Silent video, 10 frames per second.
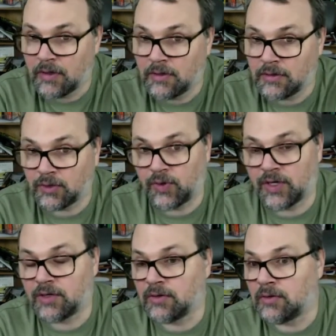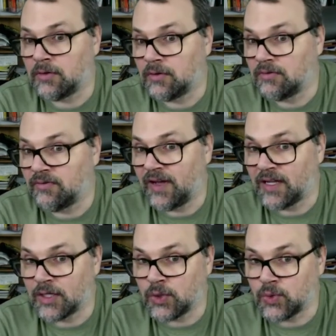the critical
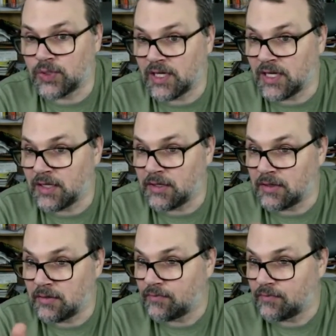values in